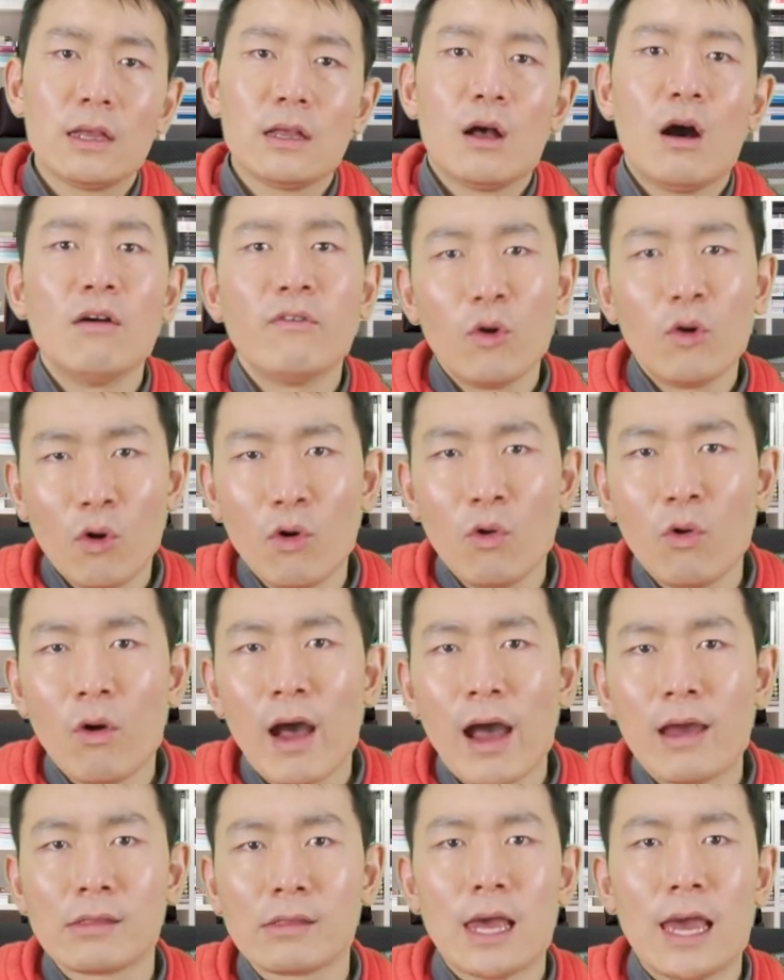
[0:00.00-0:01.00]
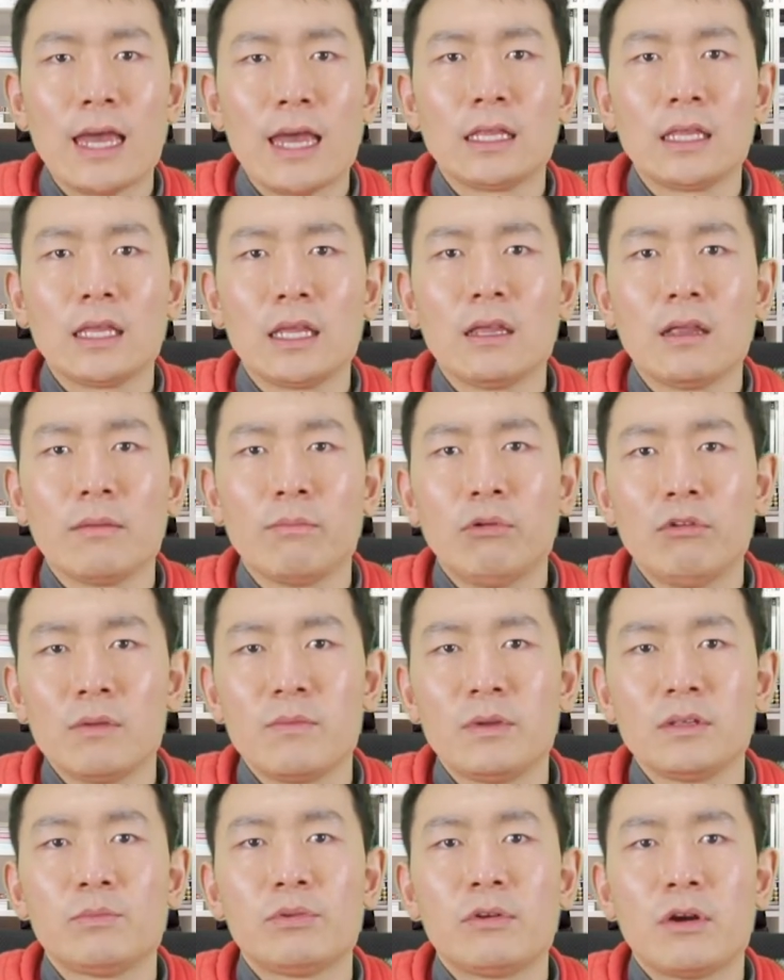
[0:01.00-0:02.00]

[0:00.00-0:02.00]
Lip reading: Overall, I say the employment